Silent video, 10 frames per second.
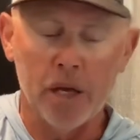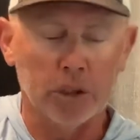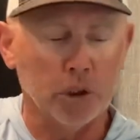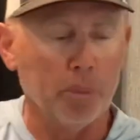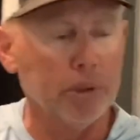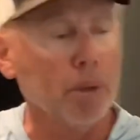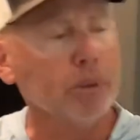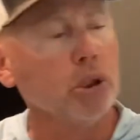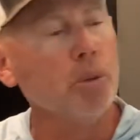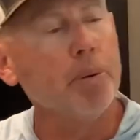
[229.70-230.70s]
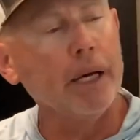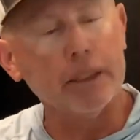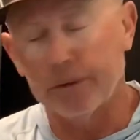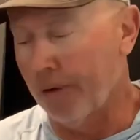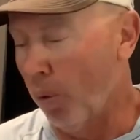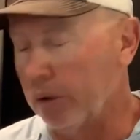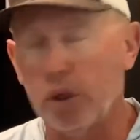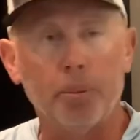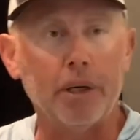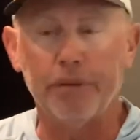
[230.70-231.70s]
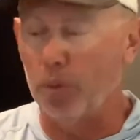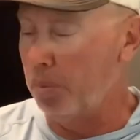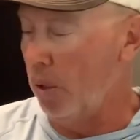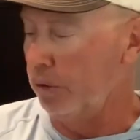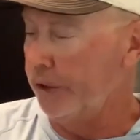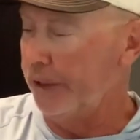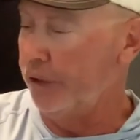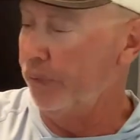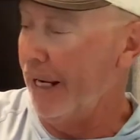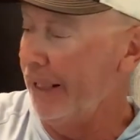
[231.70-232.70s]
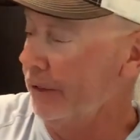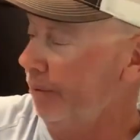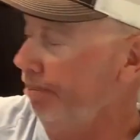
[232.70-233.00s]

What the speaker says: So my number 2 pick is, of course, going to be the football jig, you guys.